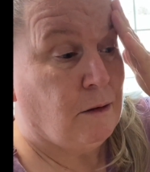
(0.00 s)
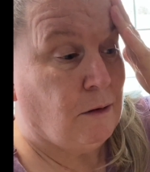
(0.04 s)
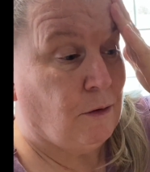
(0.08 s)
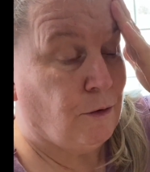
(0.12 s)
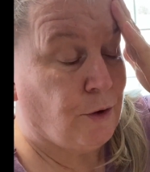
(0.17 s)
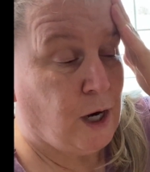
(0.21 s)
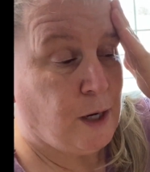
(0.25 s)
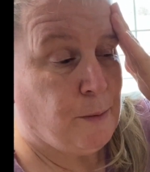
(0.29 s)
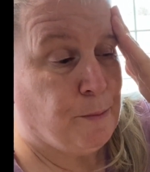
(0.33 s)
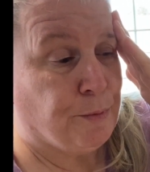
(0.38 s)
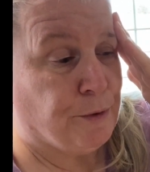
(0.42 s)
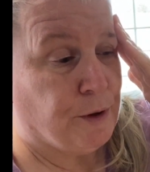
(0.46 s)

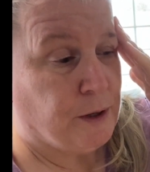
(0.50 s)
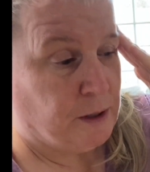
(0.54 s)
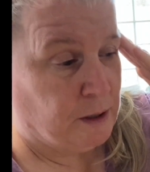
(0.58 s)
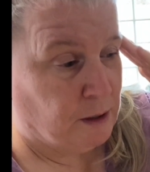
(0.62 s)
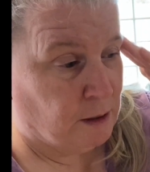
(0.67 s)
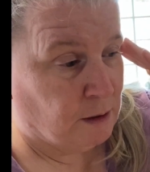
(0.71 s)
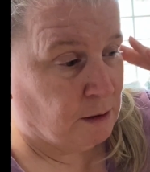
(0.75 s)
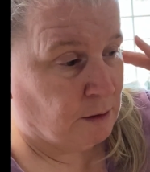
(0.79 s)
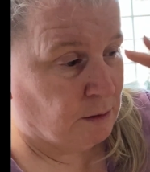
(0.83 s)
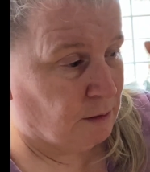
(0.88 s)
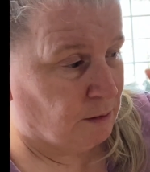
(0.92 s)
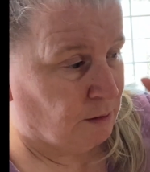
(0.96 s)
Great
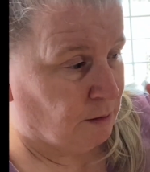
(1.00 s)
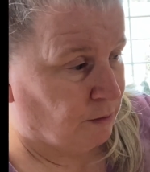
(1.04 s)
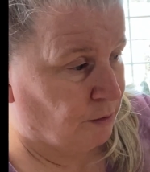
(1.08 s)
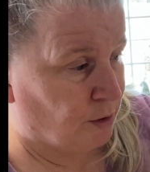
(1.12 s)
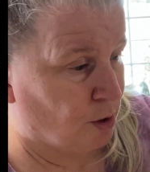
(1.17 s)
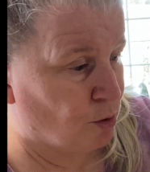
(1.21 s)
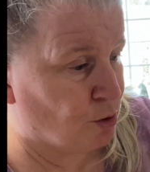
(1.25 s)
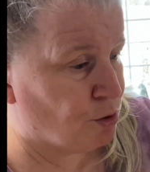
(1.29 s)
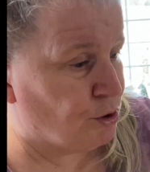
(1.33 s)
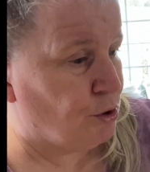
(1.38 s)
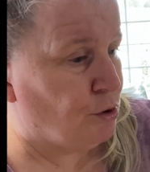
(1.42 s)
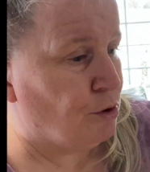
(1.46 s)
Britain,
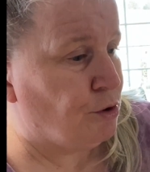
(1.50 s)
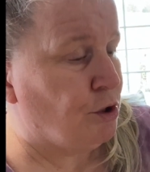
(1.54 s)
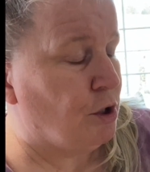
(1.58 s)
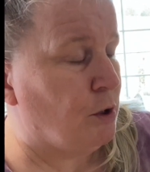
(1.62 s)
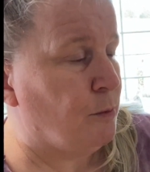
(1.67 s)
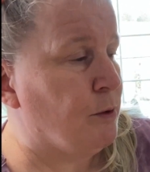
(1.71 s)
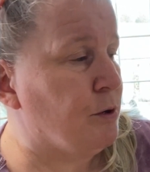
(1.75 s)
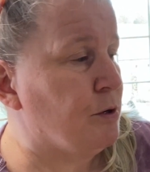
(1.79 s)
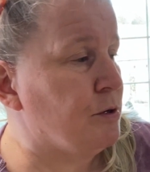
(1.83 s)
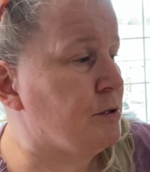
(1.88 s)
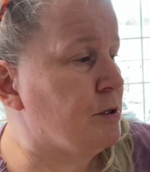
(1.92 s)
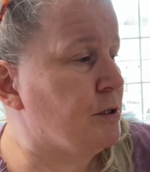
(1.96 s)
those
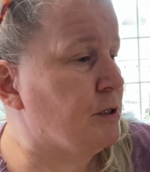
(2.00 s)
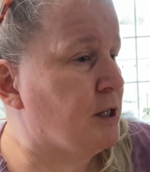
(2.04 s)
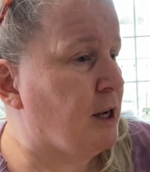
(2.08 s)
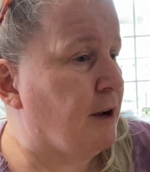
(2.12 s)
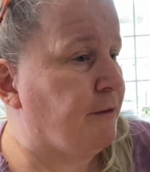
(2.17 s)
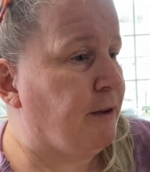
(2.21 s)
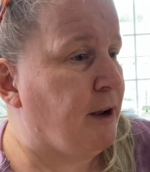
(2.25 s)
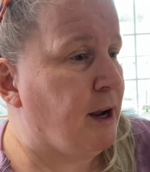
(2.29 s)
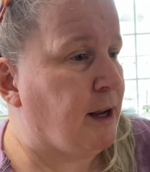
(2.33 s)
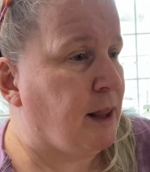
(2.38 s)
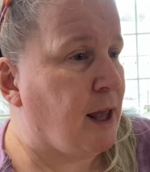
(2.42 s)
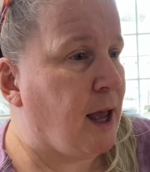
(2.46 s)
YouTubers and
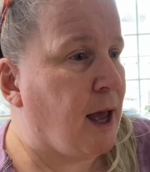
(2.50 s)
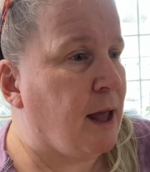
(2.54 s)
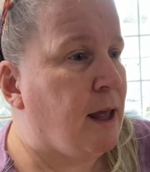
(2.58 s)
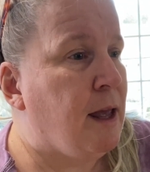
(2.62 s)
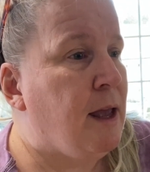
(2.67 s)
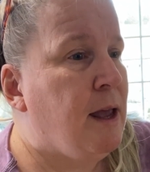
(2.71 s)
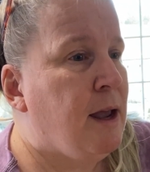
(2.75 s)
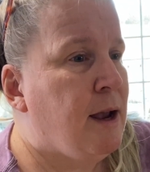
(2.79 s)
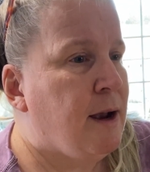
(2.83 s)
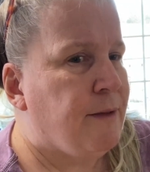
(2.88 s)
stuff like that,